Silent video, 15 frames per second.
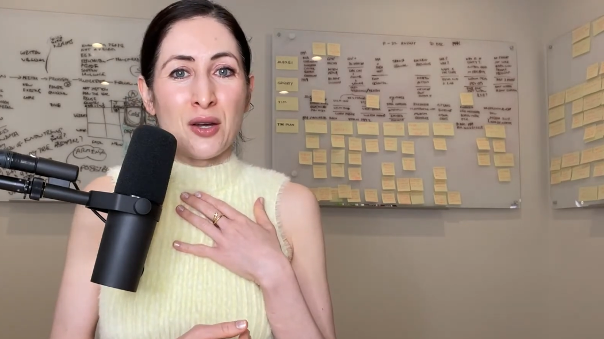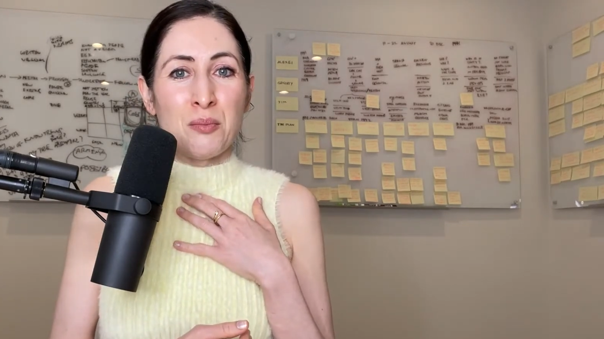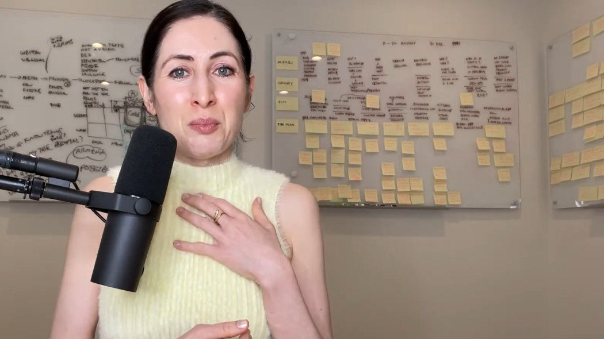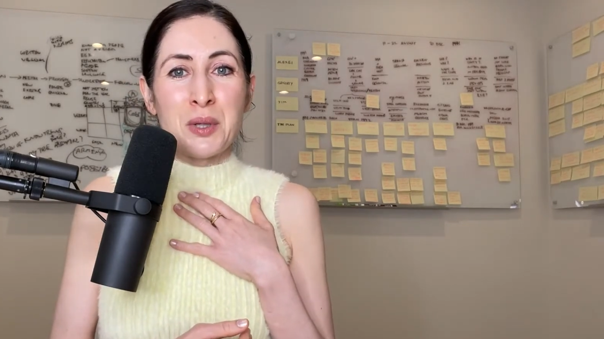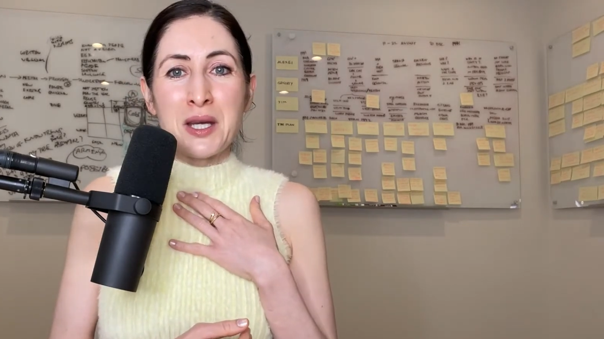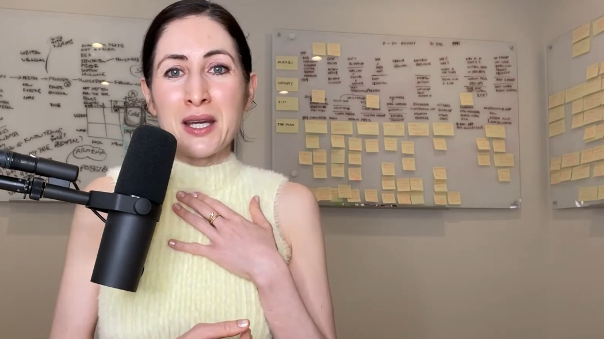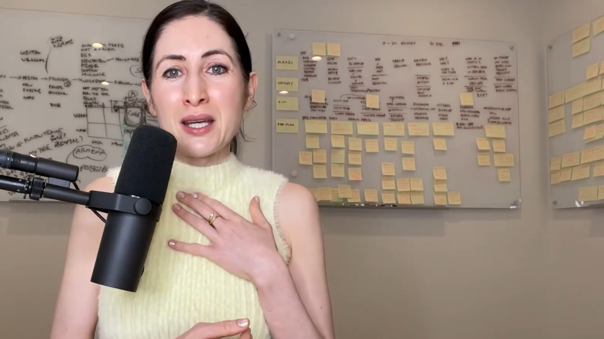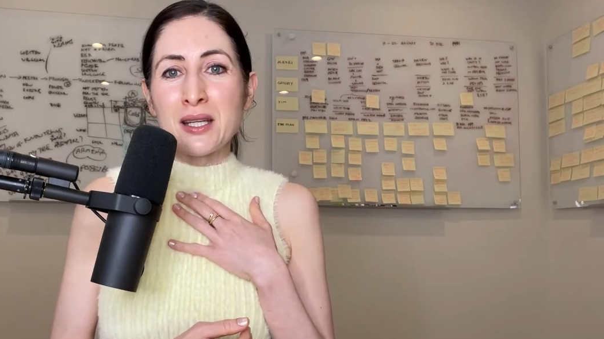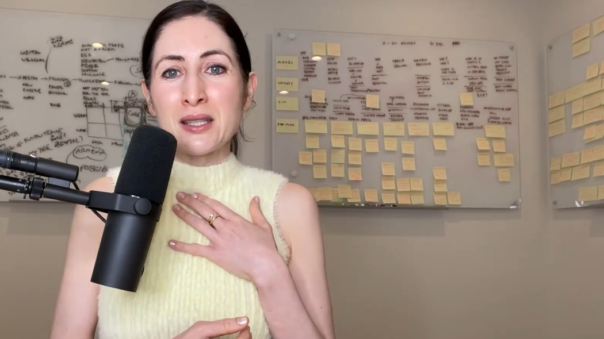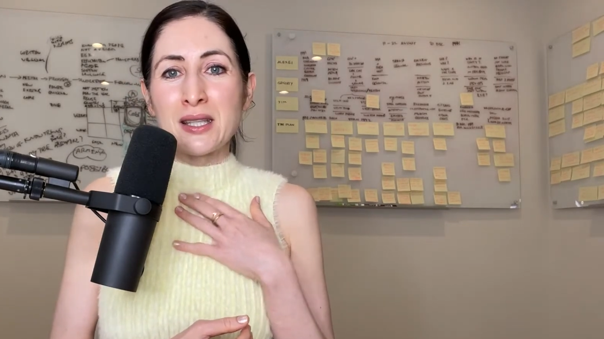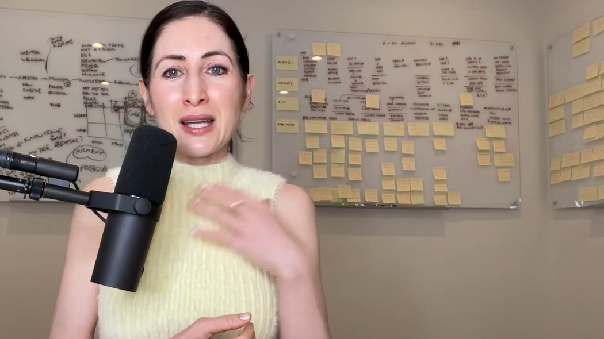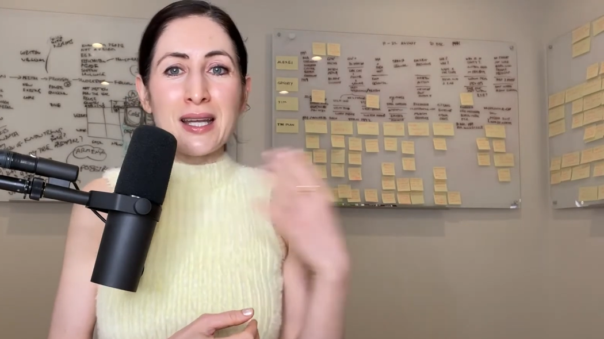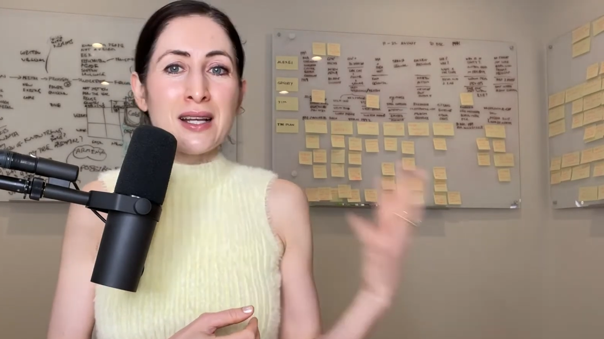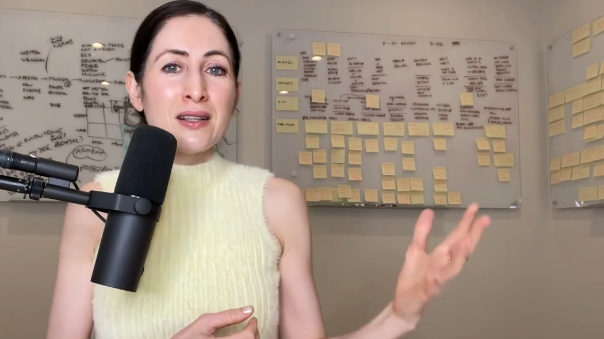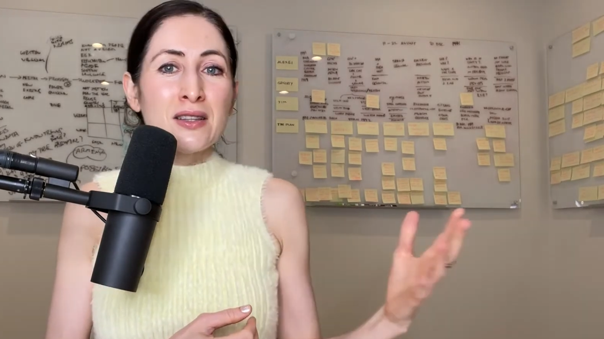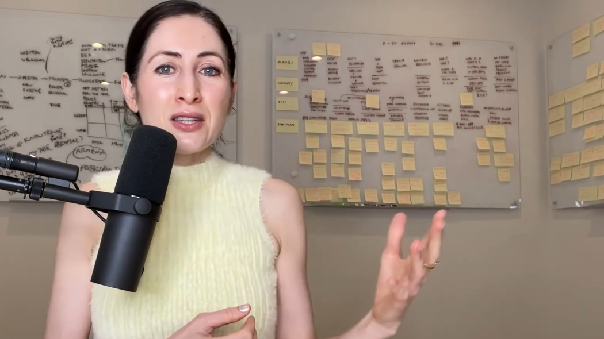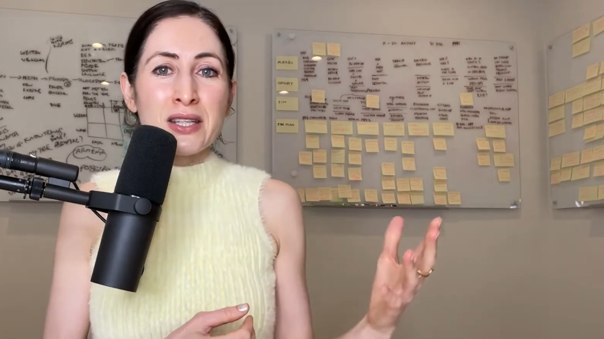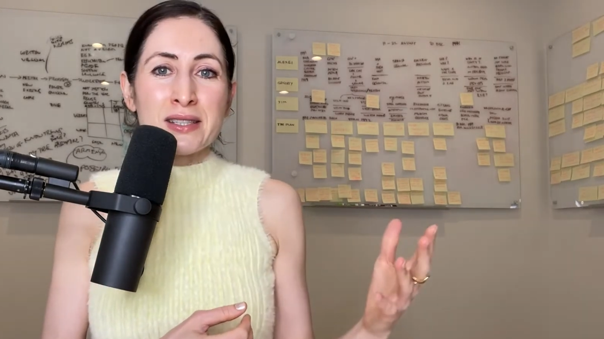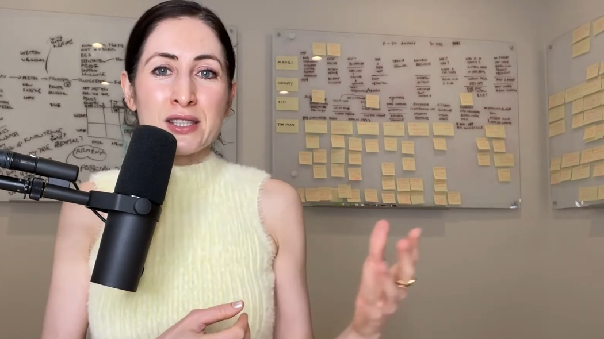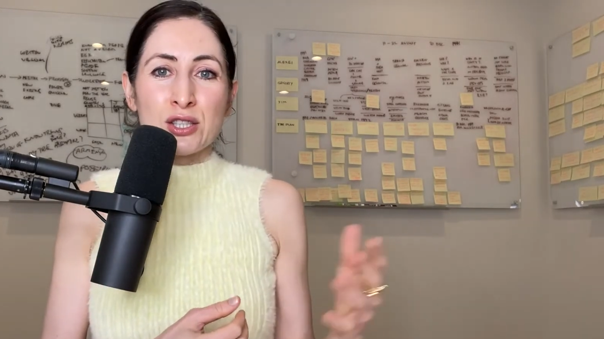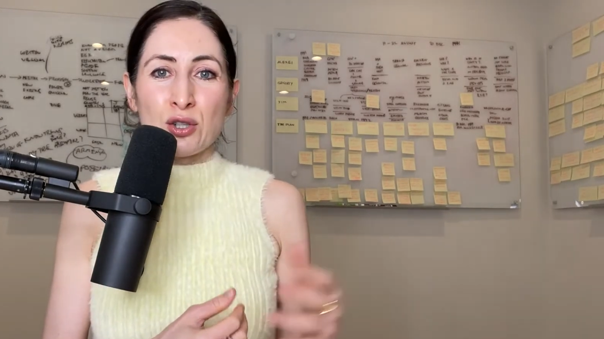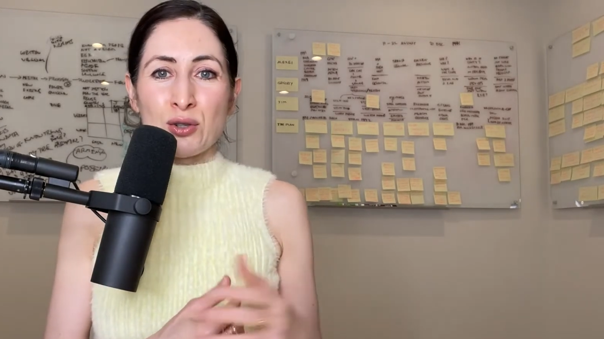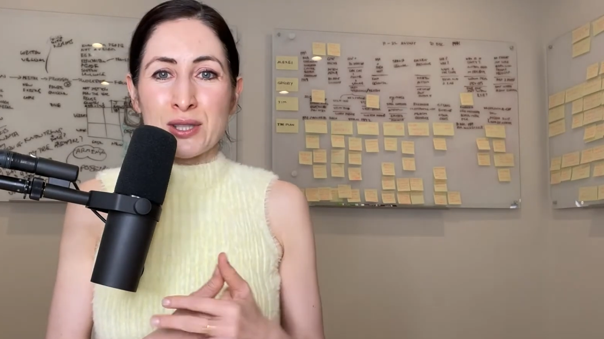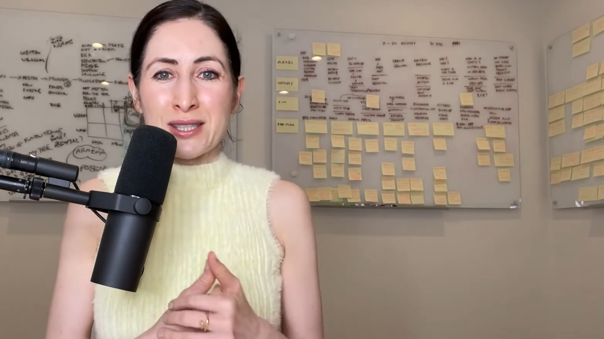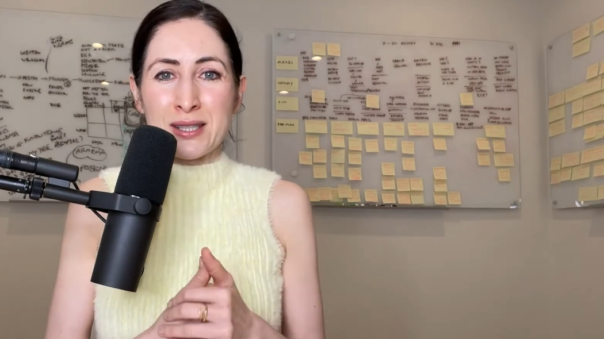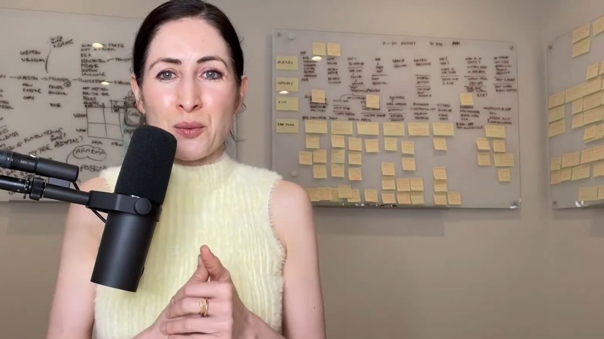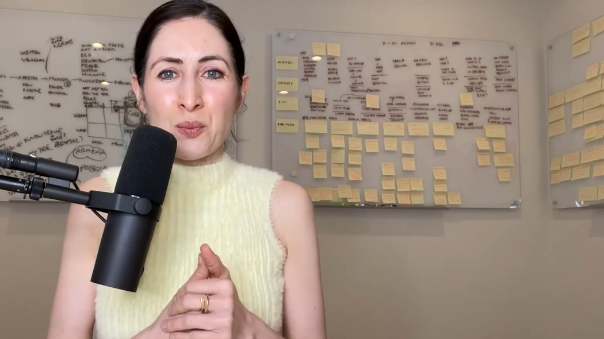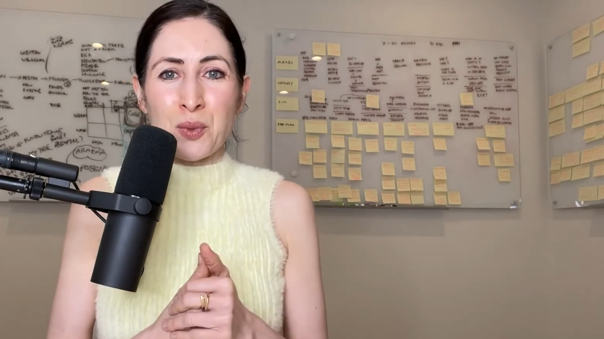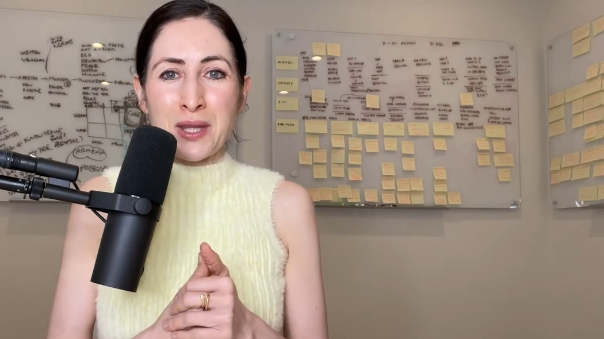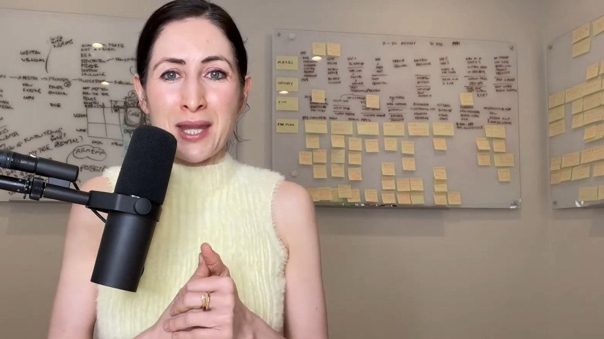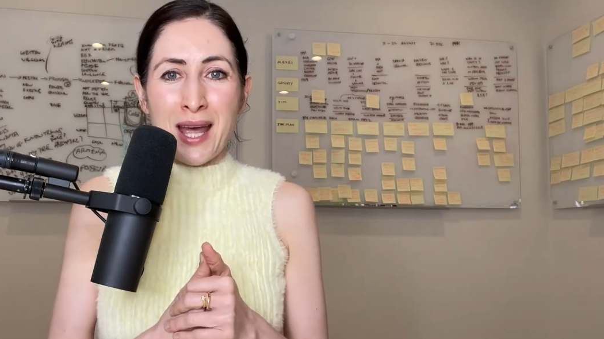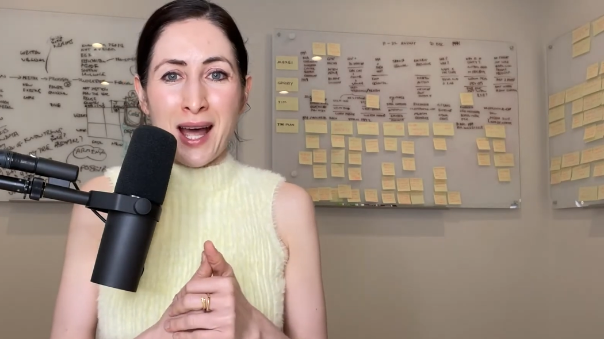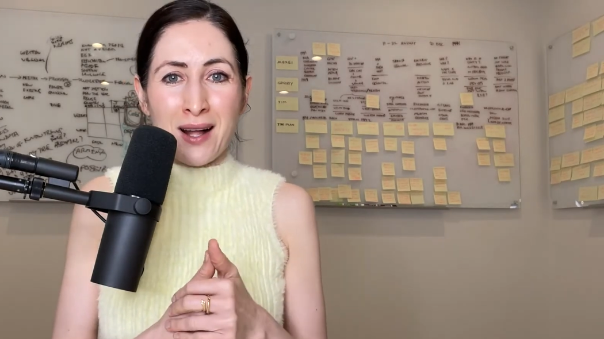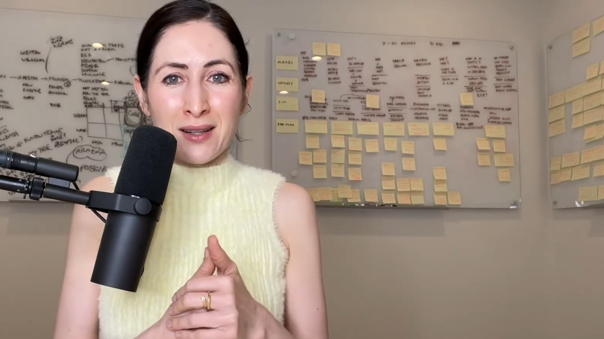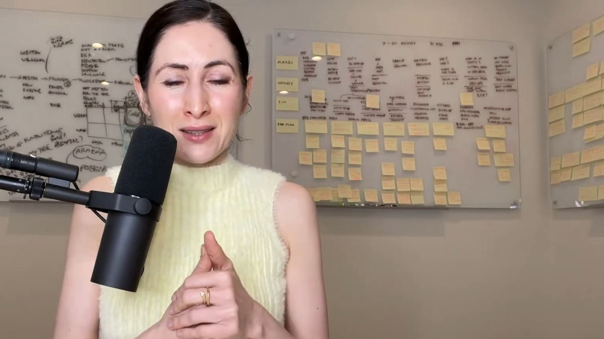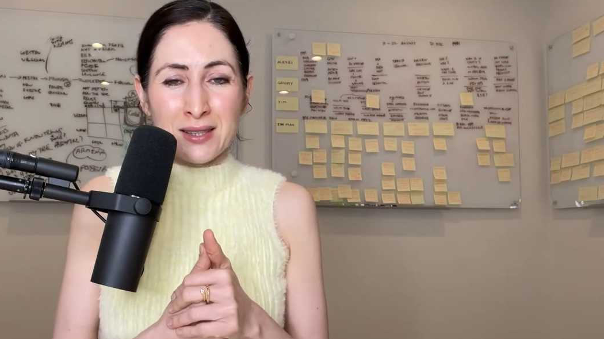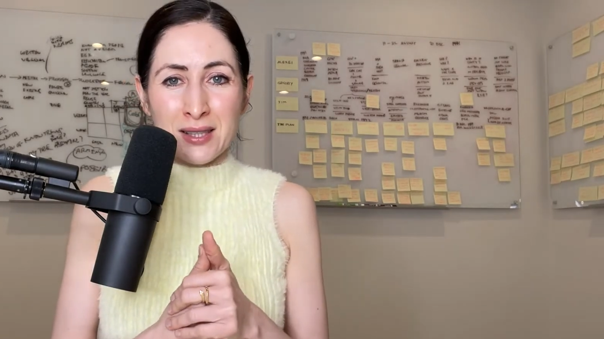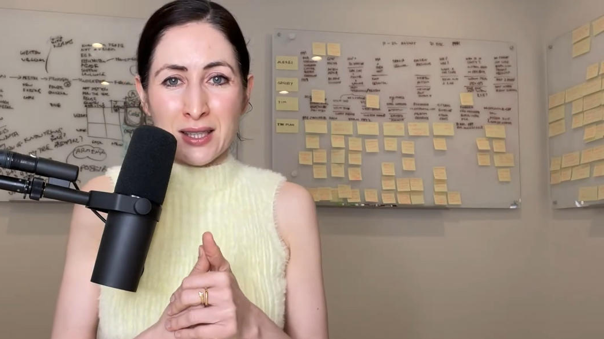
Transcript: be it illness or something else